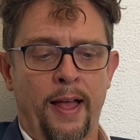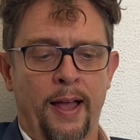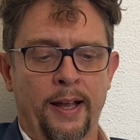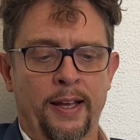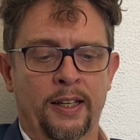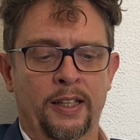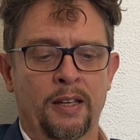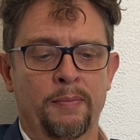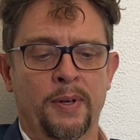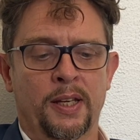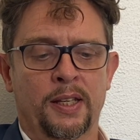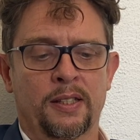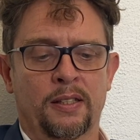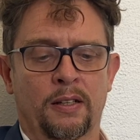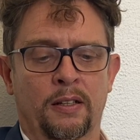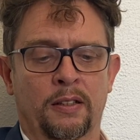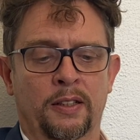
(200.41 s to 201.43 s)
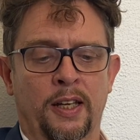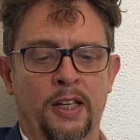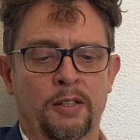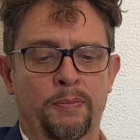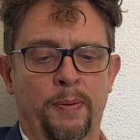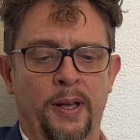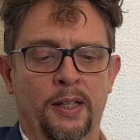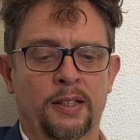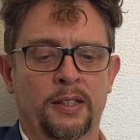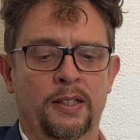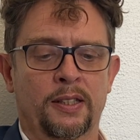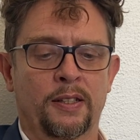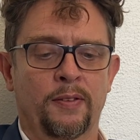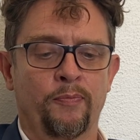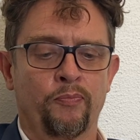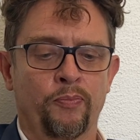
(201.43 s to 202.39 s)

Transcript: academics and experts,